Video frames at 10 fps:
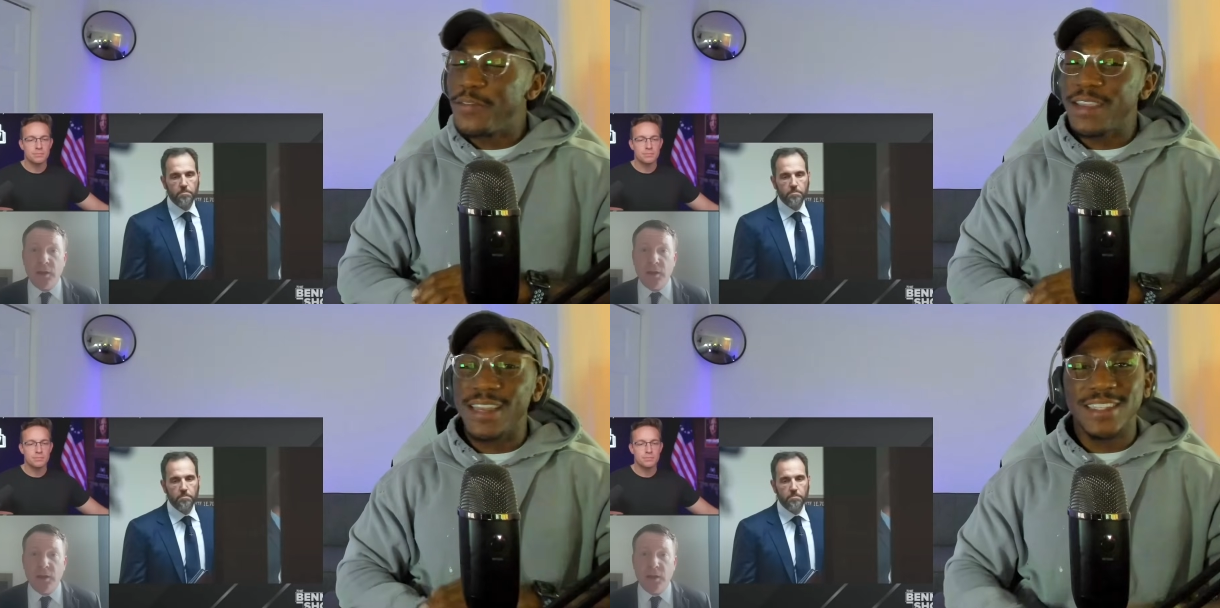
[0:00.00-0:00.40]

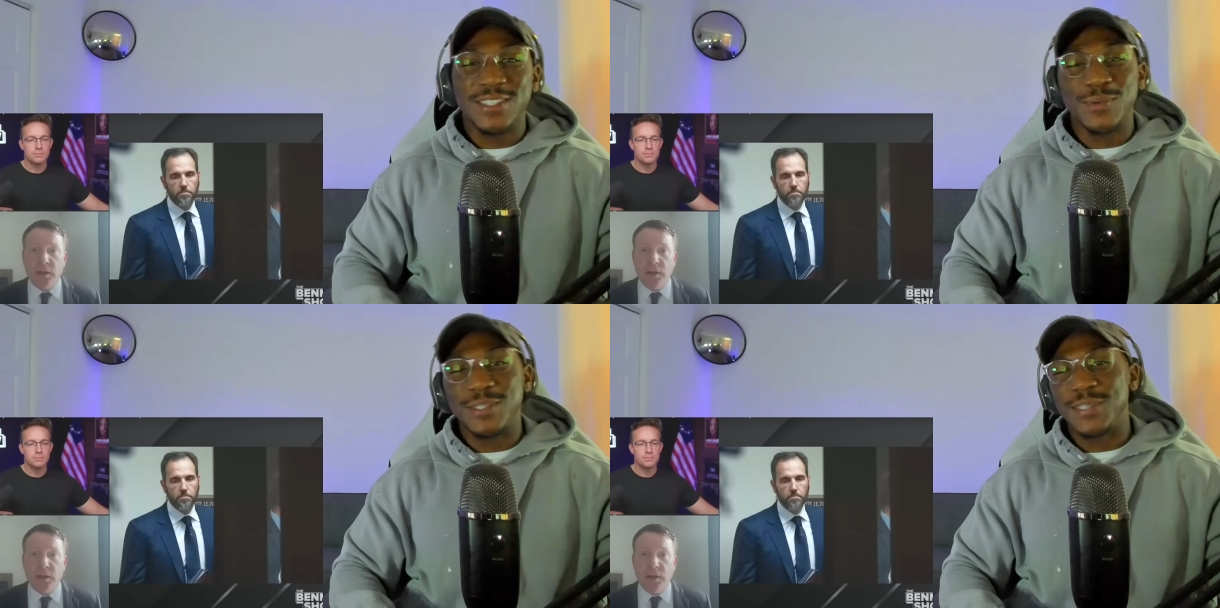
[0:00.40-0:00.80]
Speaker 1: Before I even
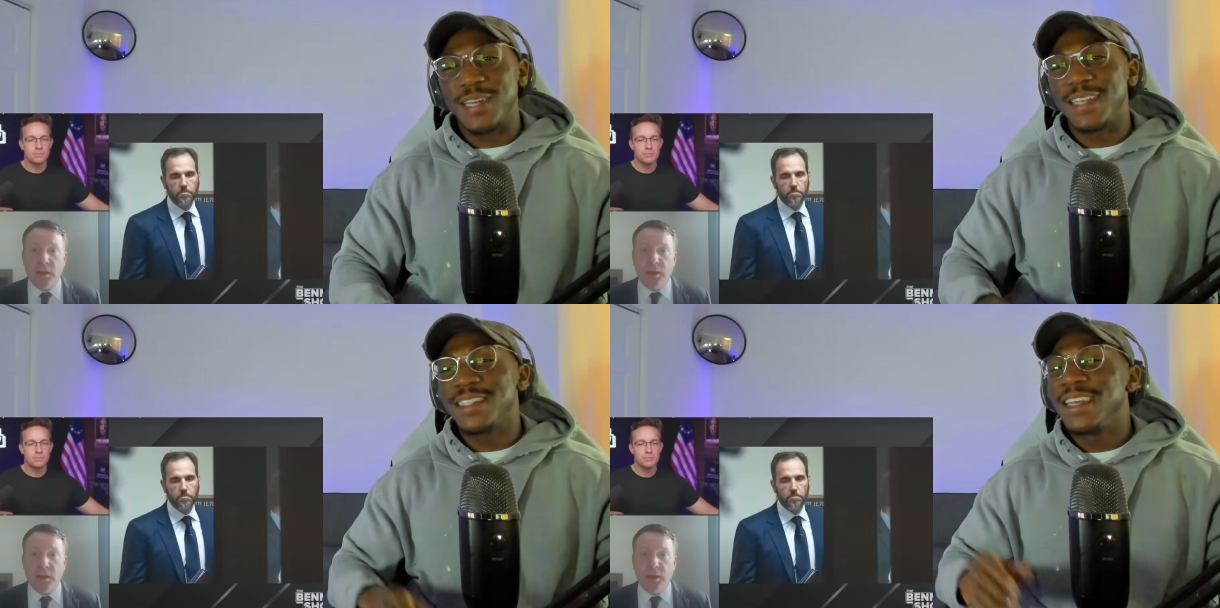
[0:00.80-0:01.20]
get into
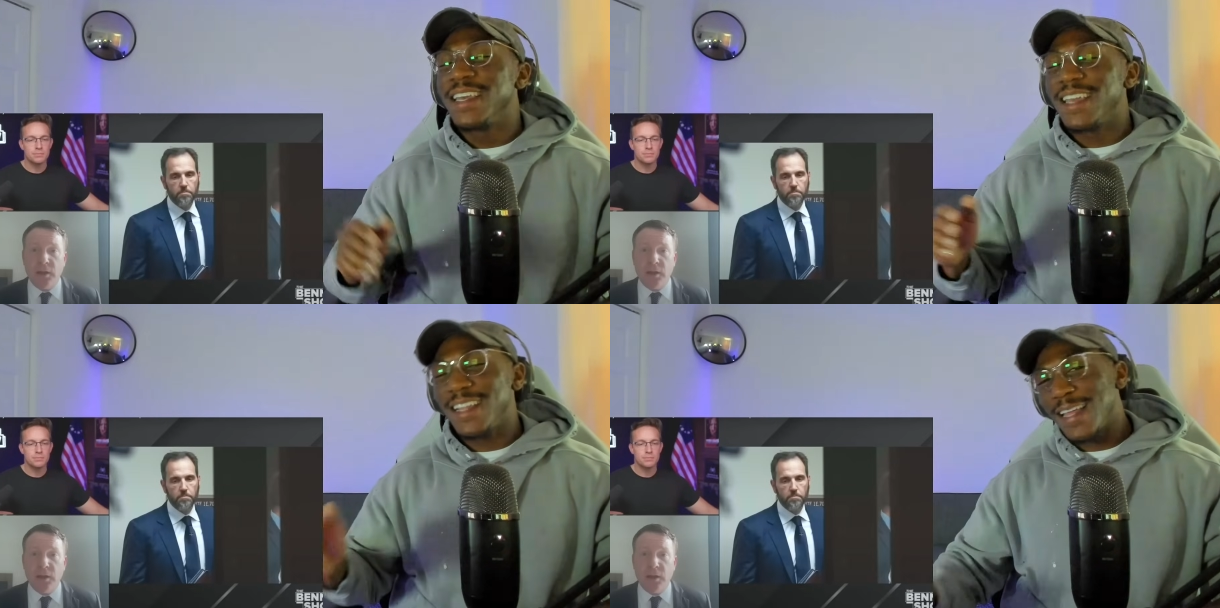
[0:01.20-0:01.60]
it, you
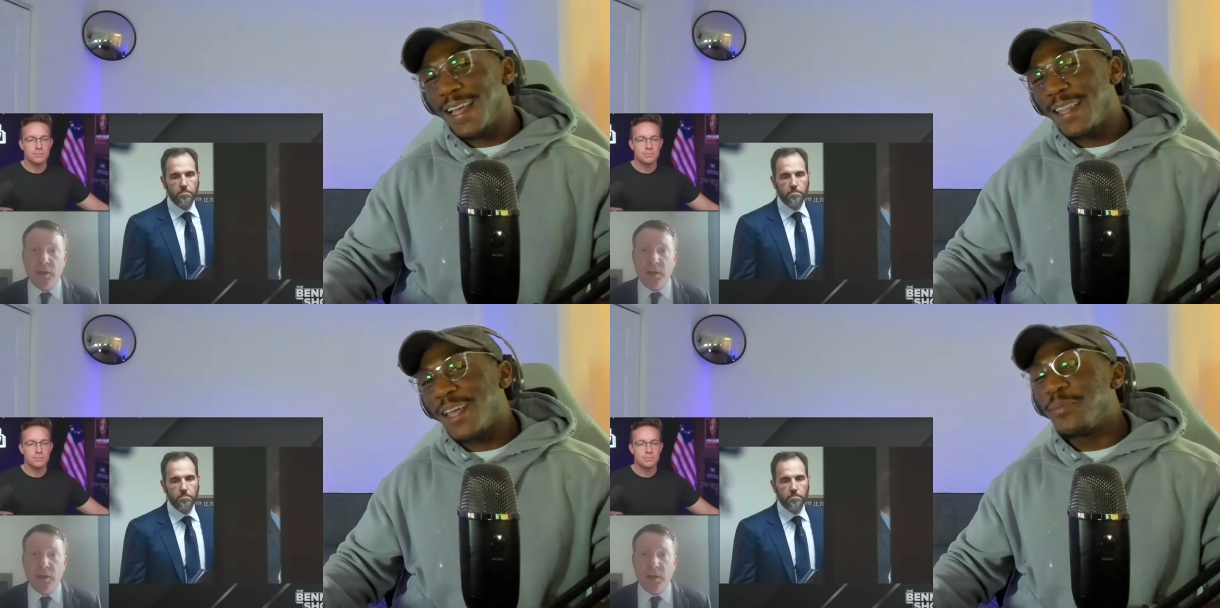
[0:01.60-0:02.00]
guys,
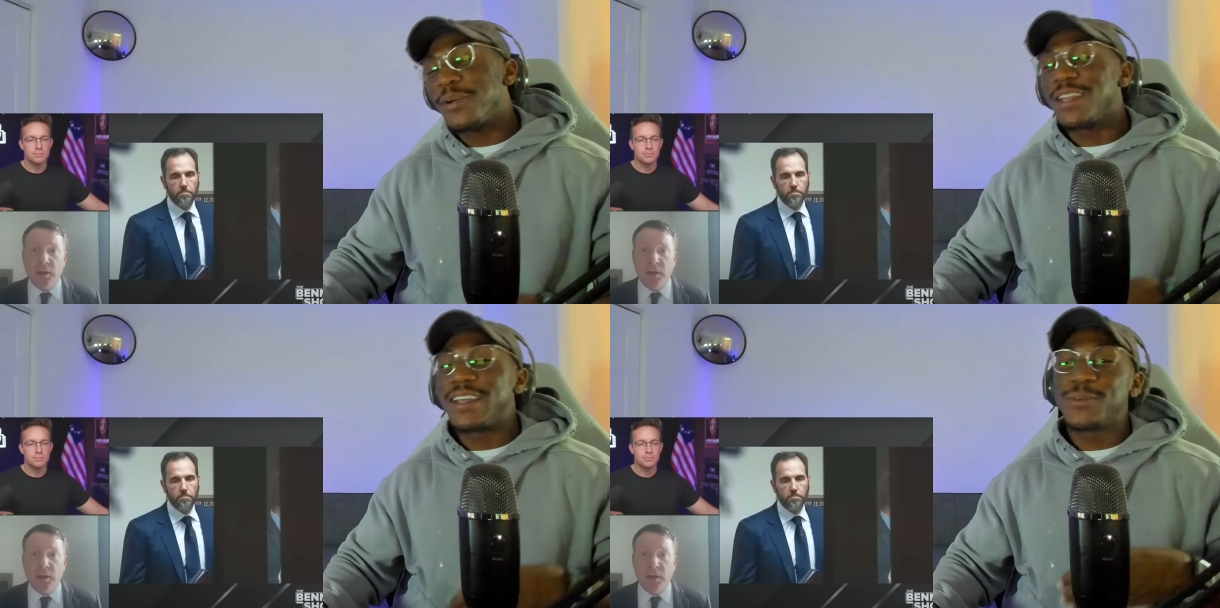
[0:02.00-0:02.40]
hit that
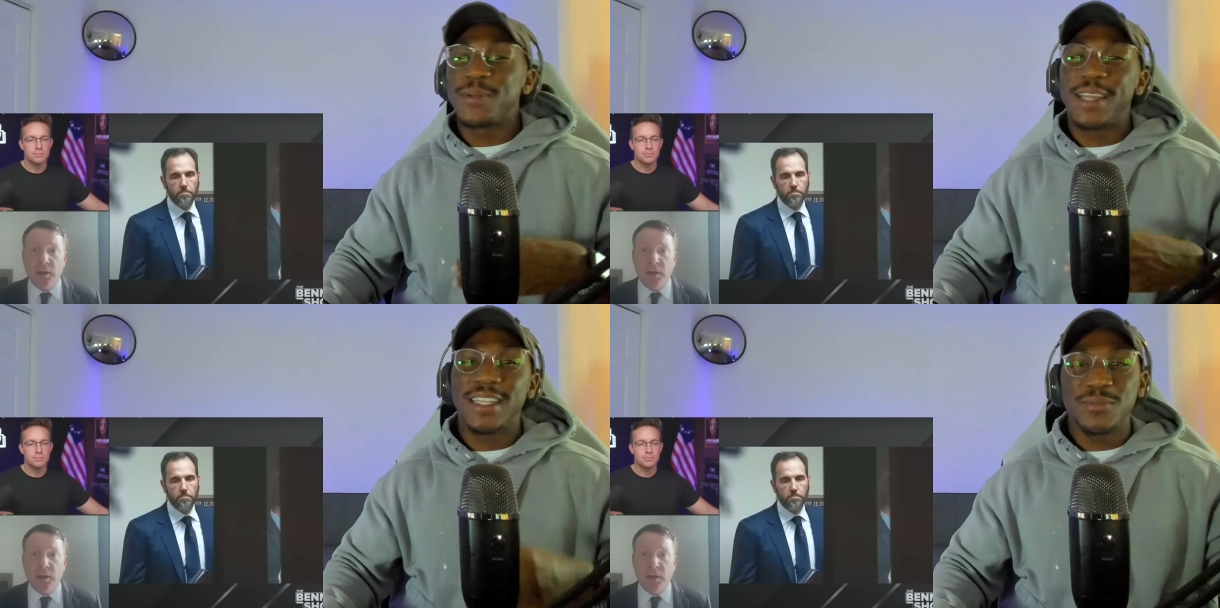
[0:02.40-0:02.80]
like button,
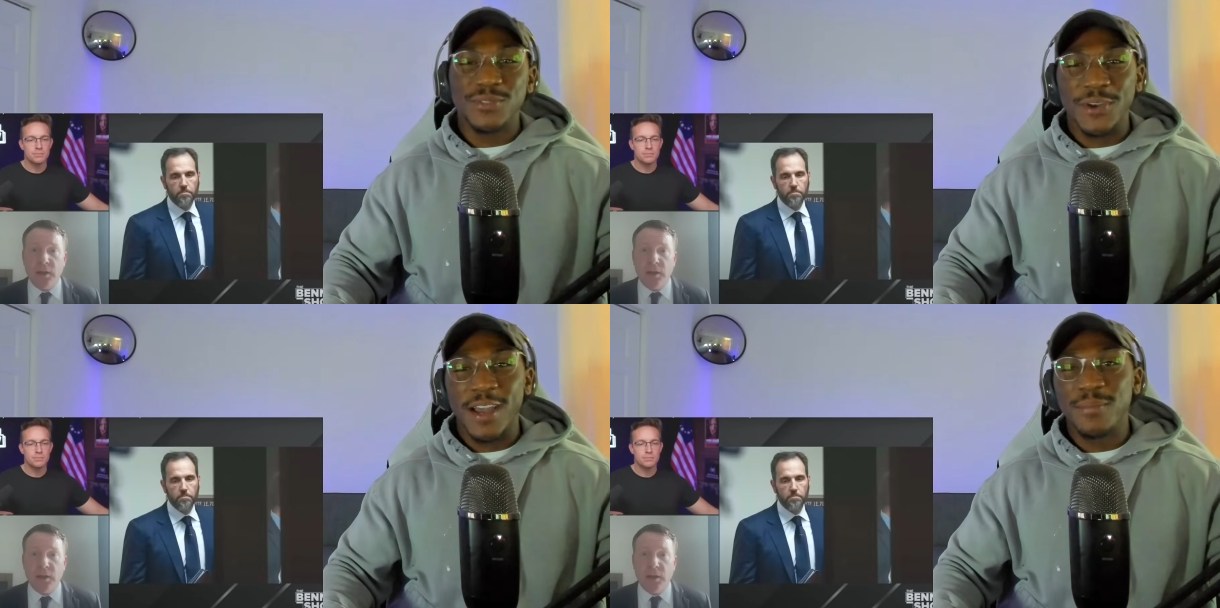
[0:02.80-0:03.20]
also hit
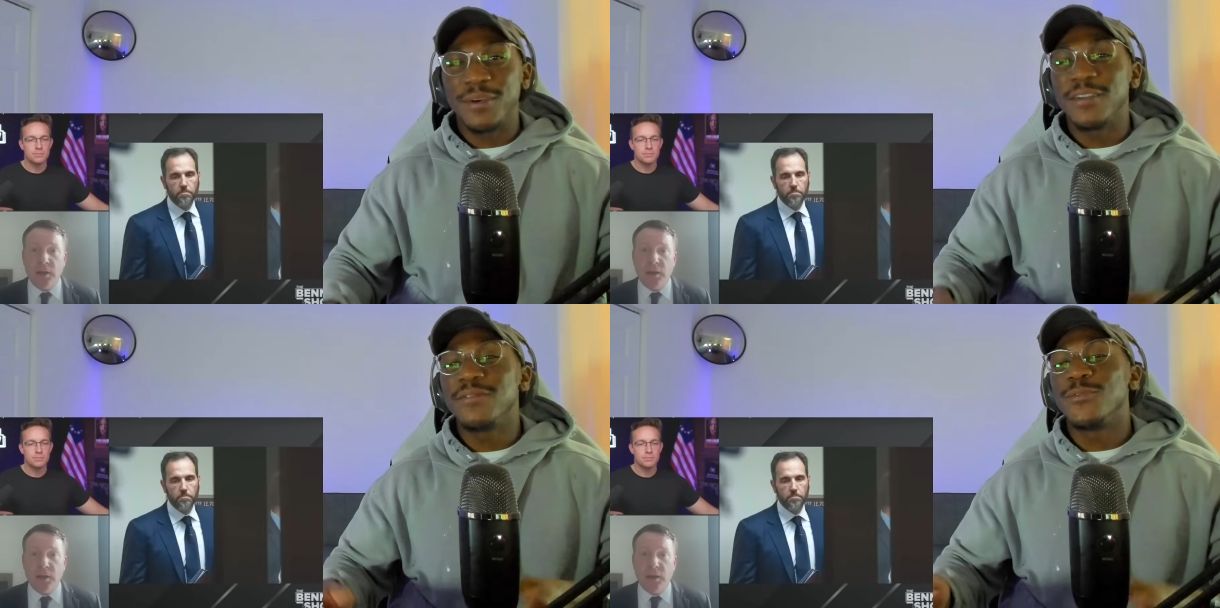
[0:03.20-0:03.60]
that
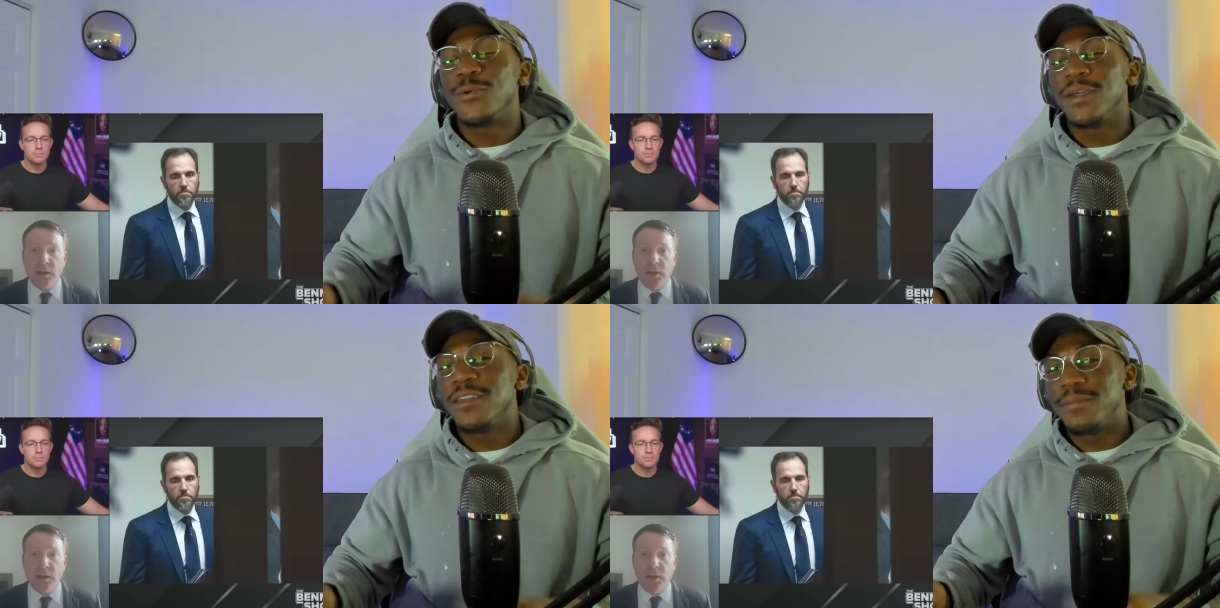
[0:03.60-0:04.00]
subscribe
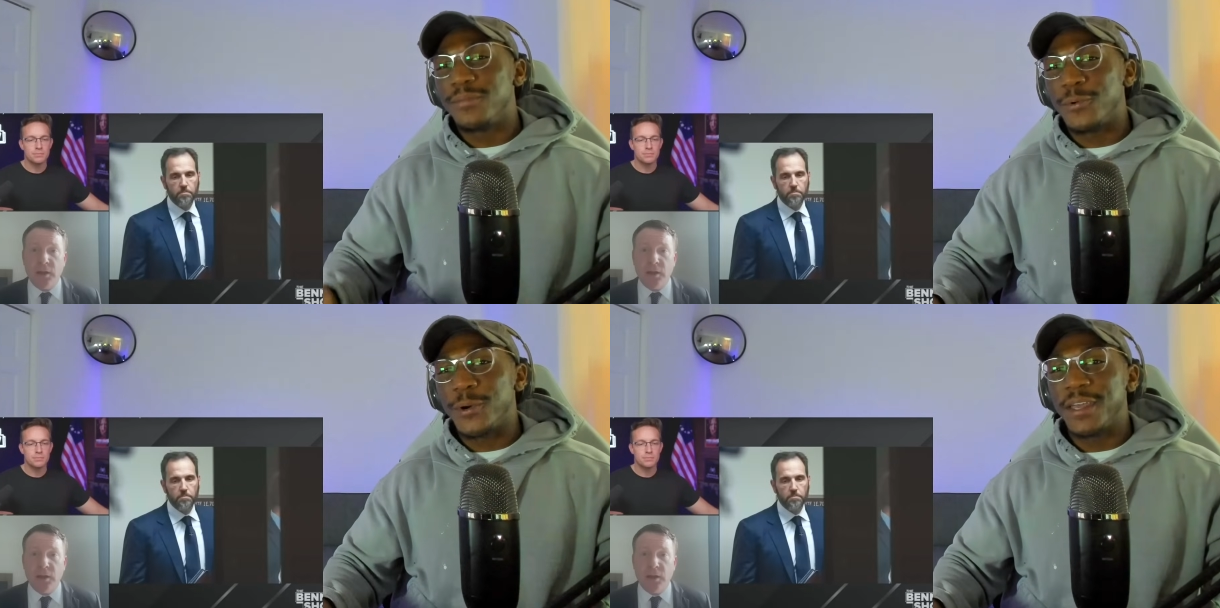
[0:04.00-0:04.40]
button for
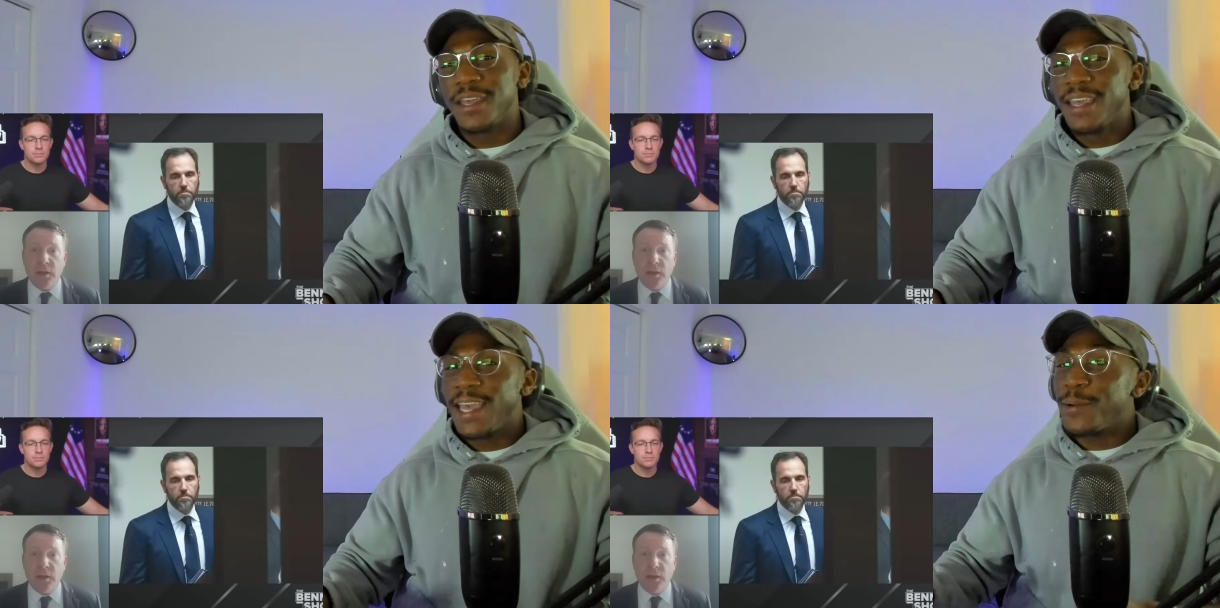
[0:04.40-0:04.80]
your
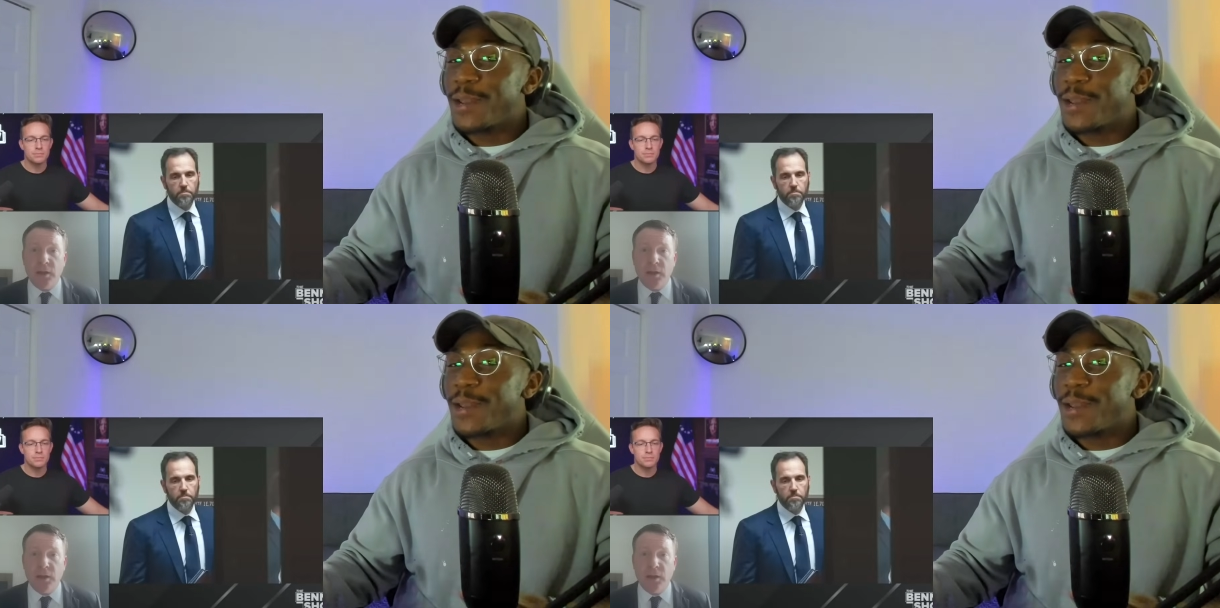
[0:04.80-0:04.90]
boy.